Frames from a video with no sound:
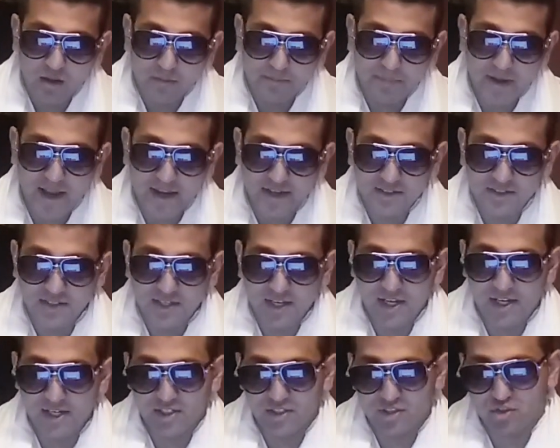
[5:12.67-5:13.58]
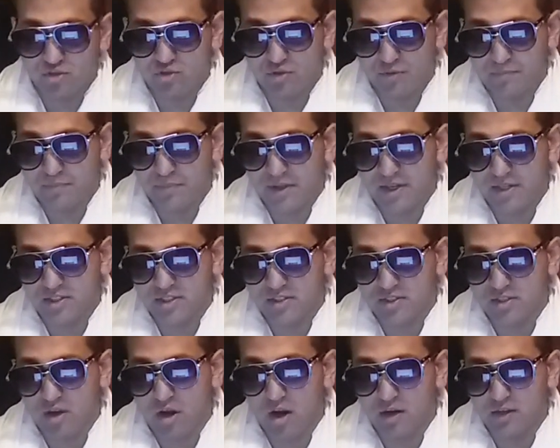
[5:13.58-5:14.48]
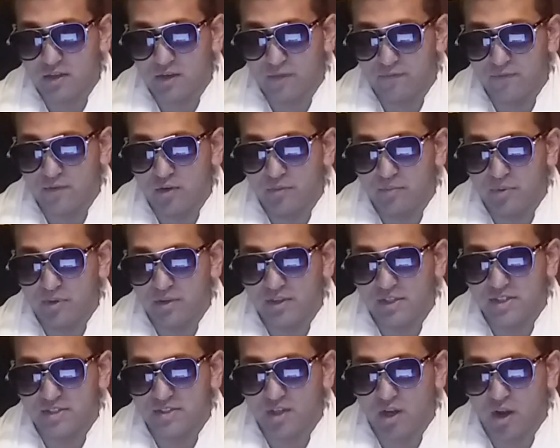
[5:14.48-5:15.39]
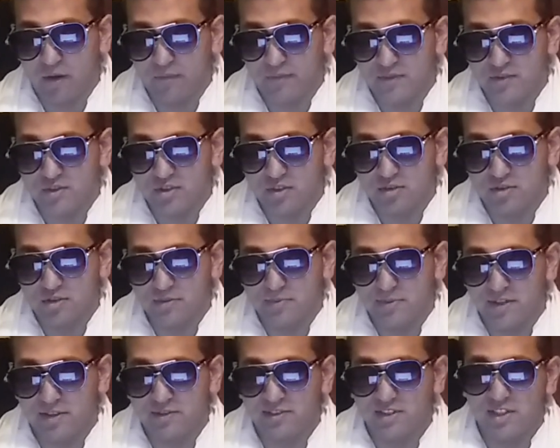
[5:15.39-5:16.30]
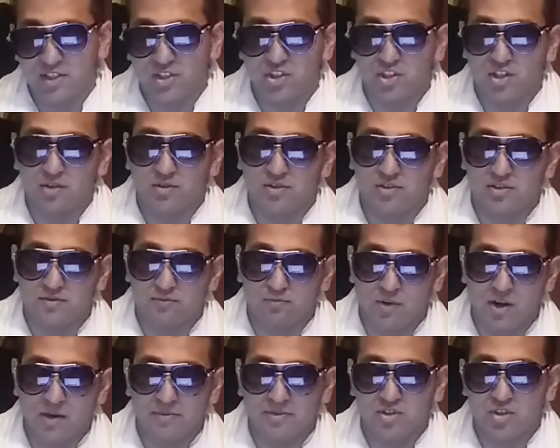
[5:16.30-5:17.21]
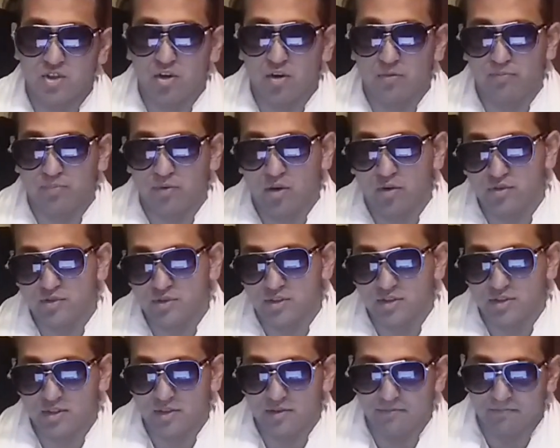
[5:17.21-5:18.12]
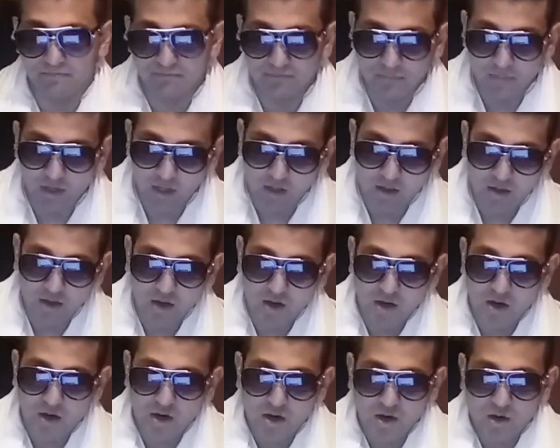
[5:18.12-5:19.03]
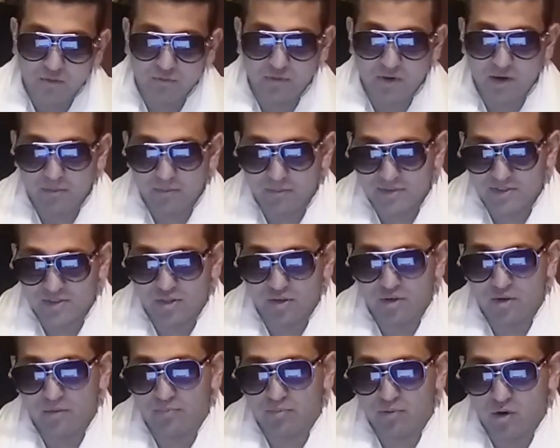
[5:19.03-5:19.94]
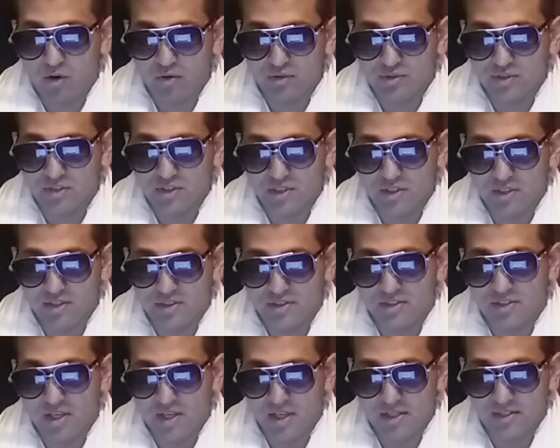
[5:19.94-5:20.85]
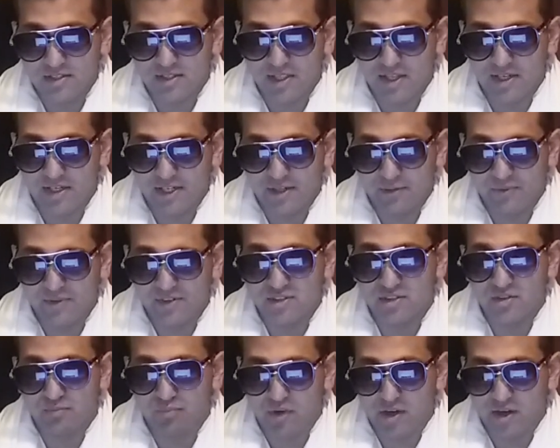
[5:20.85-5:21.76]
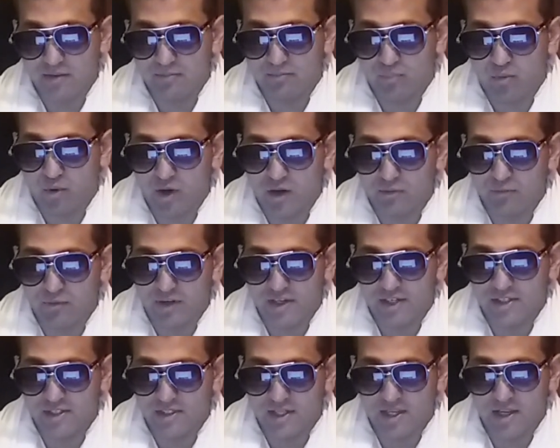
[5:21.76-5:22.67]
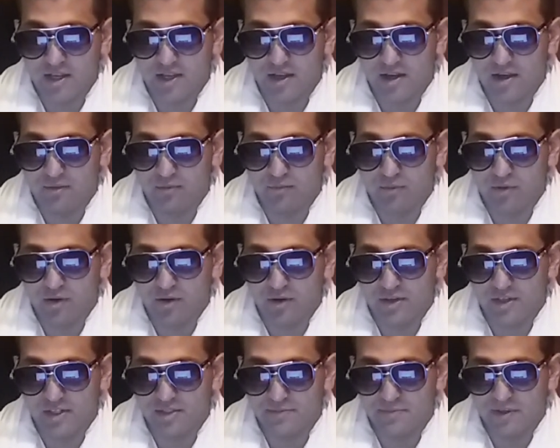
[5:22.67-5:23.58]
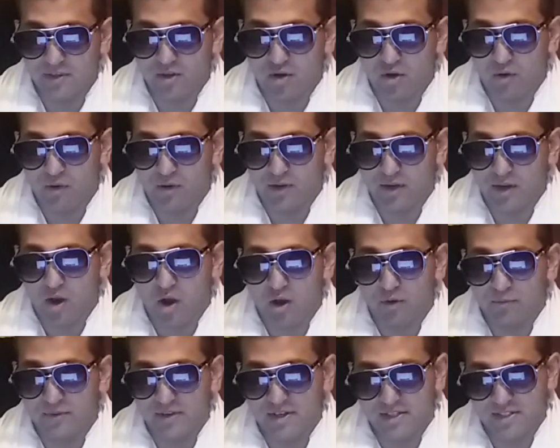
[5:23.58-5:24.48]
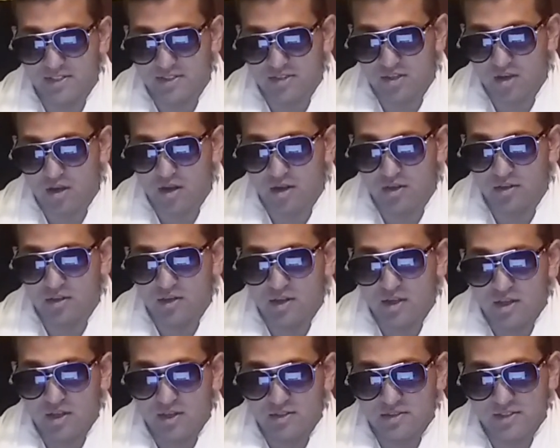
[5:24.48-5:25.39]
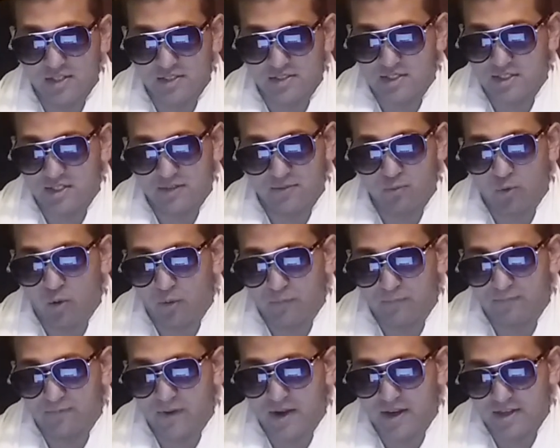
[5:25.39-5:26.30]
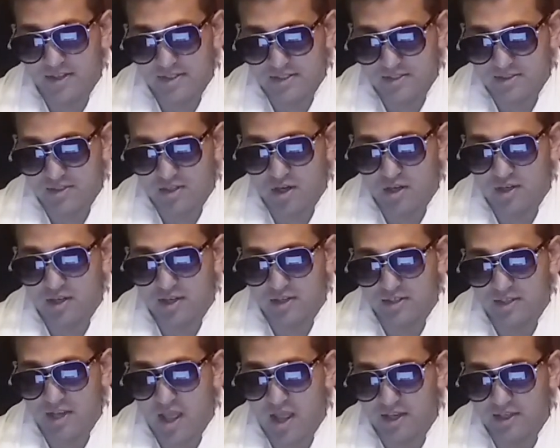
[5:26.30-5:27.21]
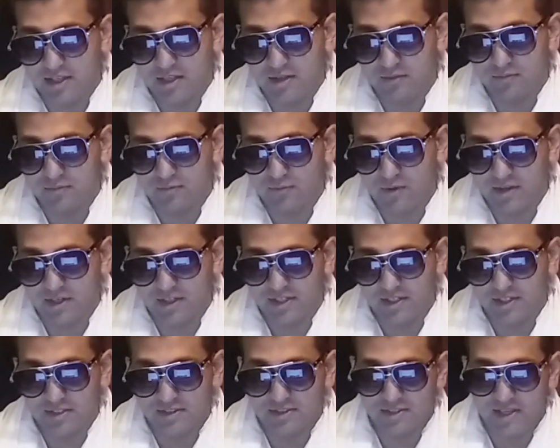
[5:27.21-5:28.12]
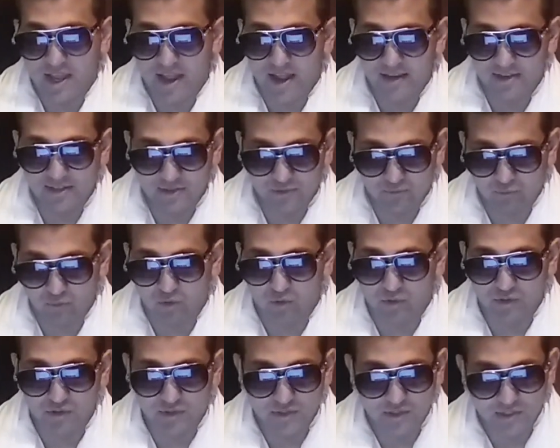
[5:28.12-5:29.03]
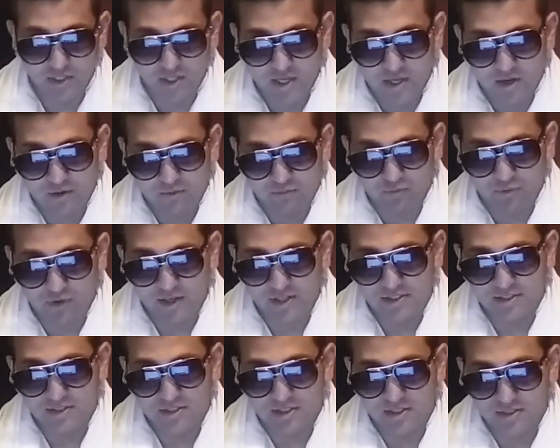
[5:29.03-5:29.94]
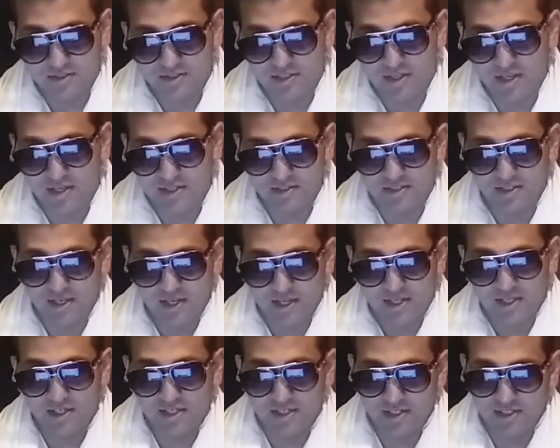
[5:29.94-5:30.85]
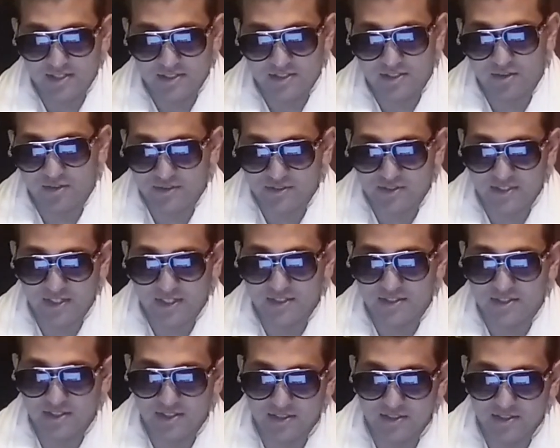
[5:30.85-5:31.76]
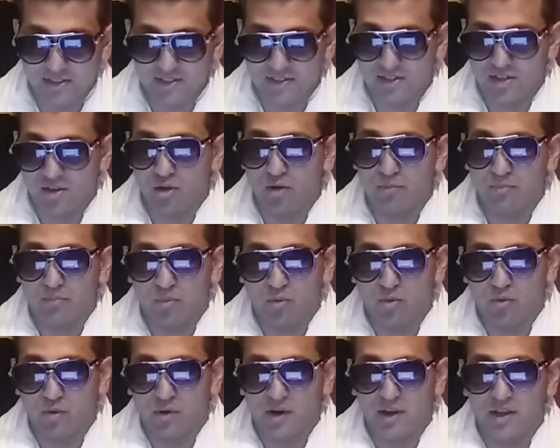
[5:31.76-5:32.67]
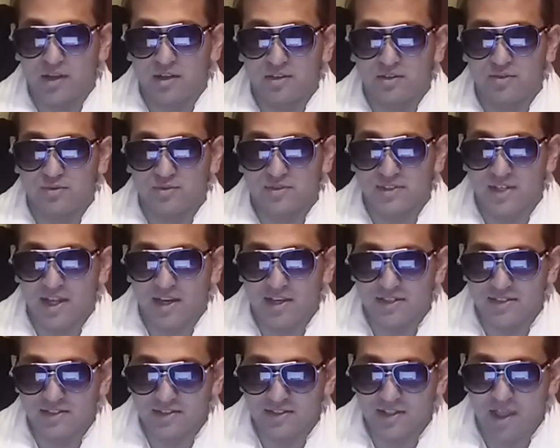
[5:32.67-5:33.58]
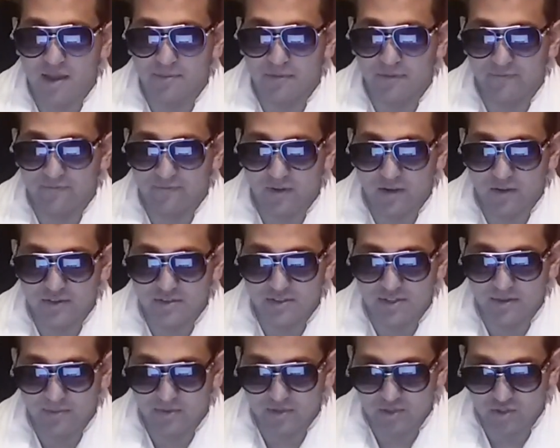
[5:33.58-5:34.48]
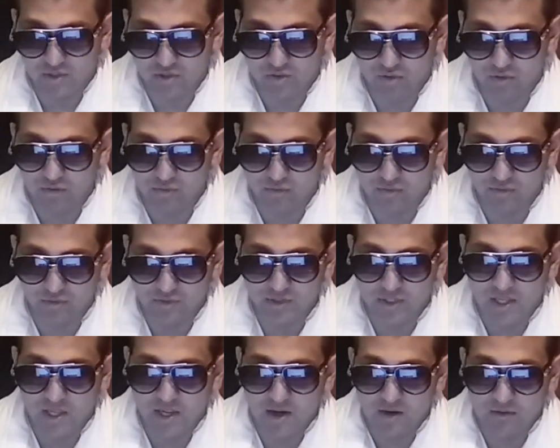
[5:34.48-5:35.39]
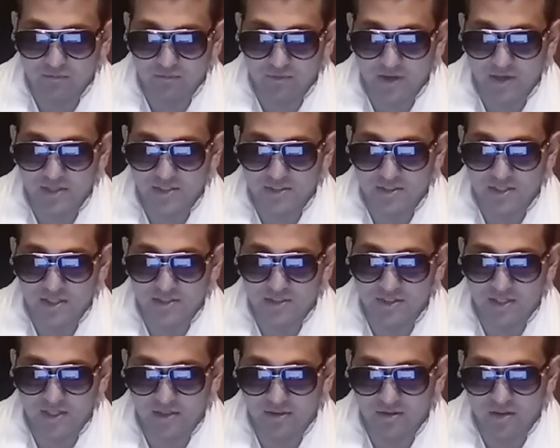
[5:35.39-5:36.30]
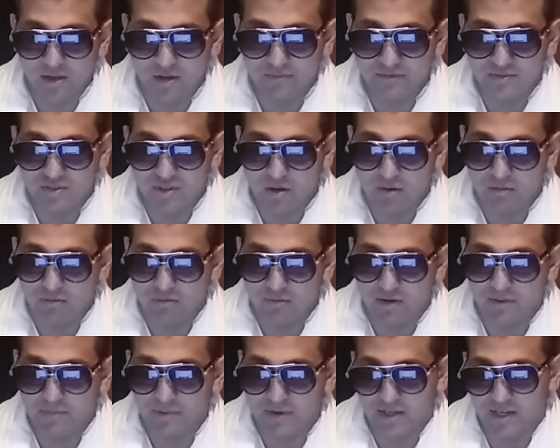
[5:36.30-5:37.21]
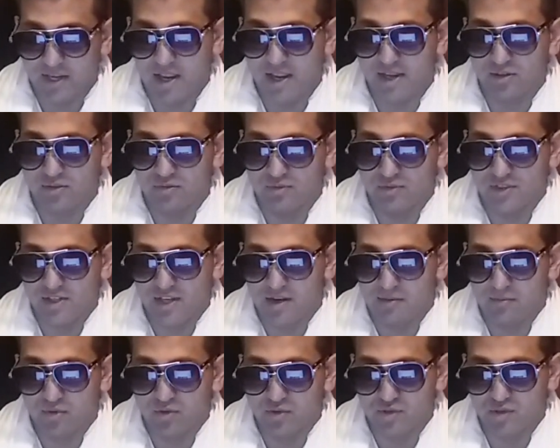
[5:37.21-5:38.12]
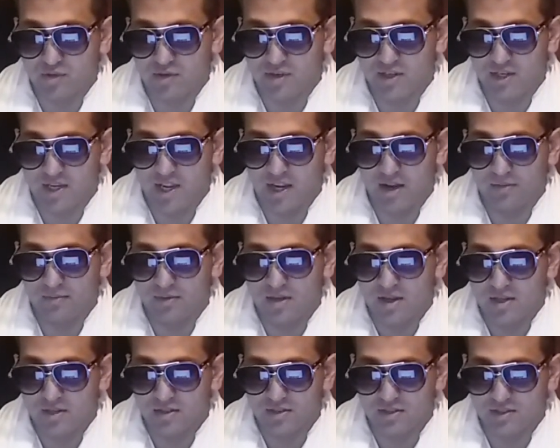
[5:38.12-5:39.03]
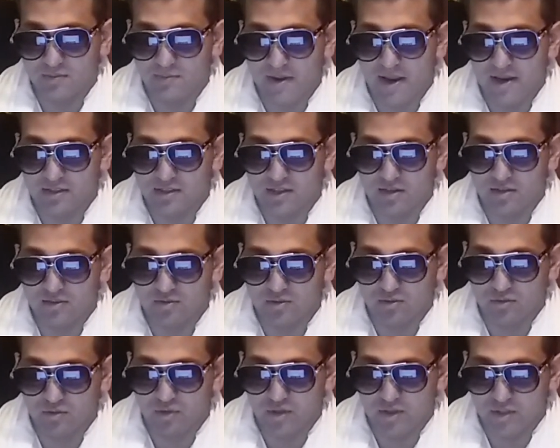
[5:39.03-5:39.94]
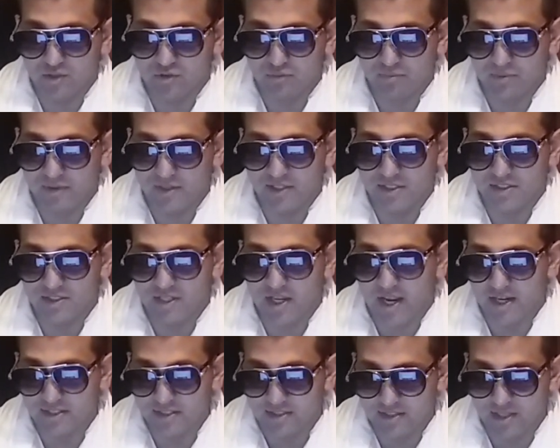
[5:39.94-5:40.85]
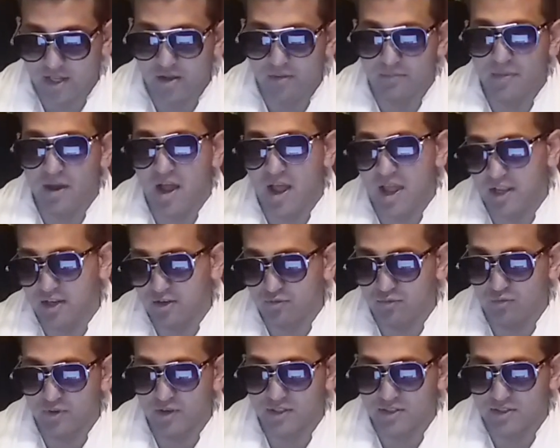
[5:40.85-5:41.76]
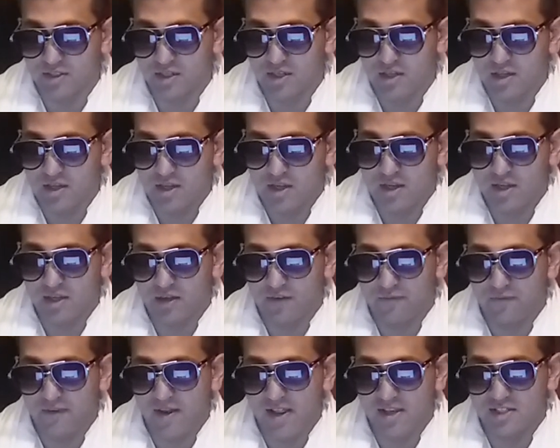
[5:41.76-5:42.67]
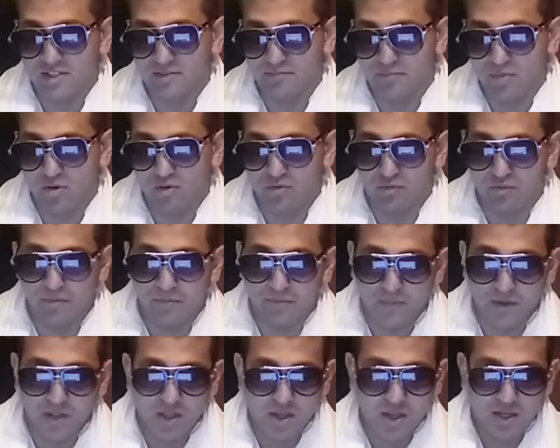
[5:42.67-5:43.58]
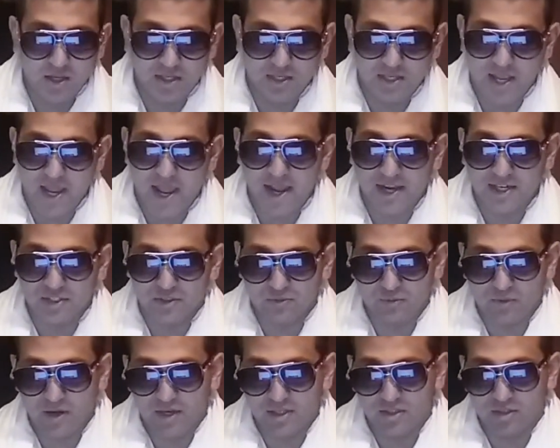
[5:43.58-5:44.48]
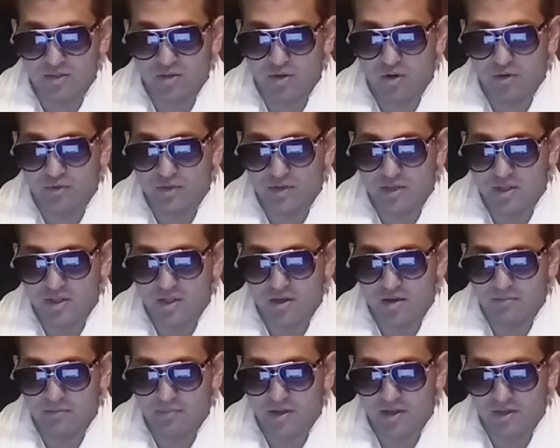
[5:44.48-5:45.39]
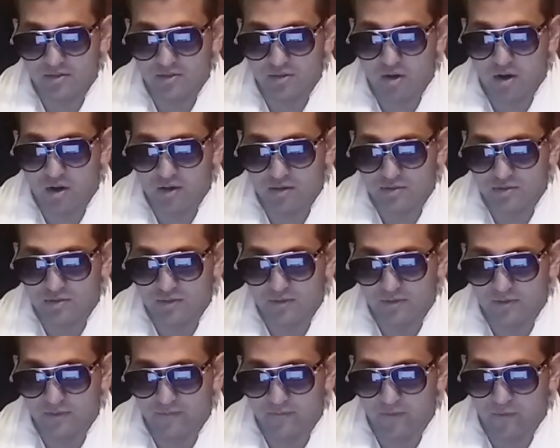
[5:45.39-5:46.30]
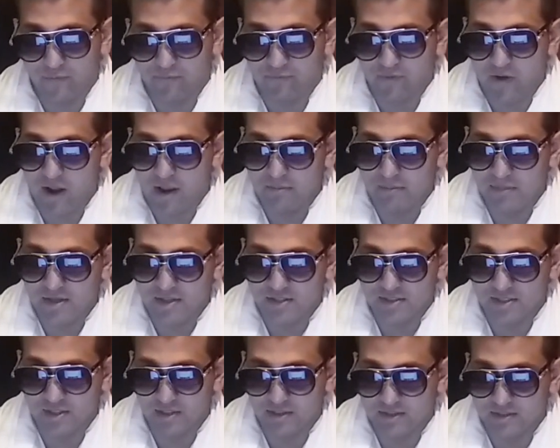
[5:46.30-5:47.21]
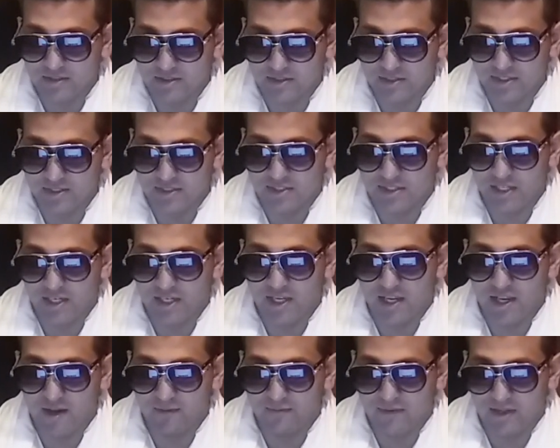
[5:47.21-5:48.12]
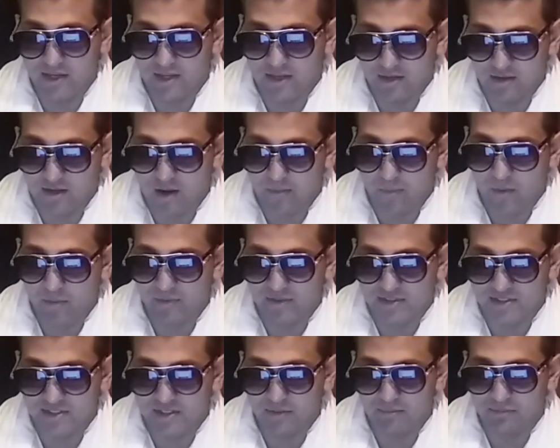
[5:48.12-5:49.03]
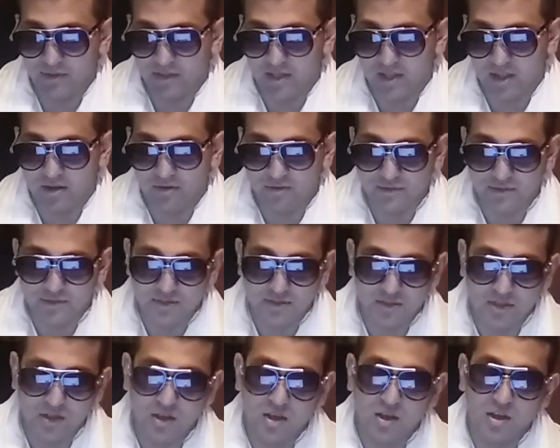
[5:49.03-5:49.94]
Backstage, Triple H is talking to a few police officers, but they see Rey Mysterio approaches him. Rey Mysterio says that he reached a breaking point where he's been going on with his son, says he won't fight his son, and not even when he's at his worst. Rey says he still sees his little boy who sat in his lap and fell asleep on his shoulders. Rey says he loves WWE but can't do this anymore, so he came to SmackDown to look Triple H's eyes and tell him, "I quit." And the fans boo. He asks Rey to go to him and talk for 5 minutes to see if they can come up with something else.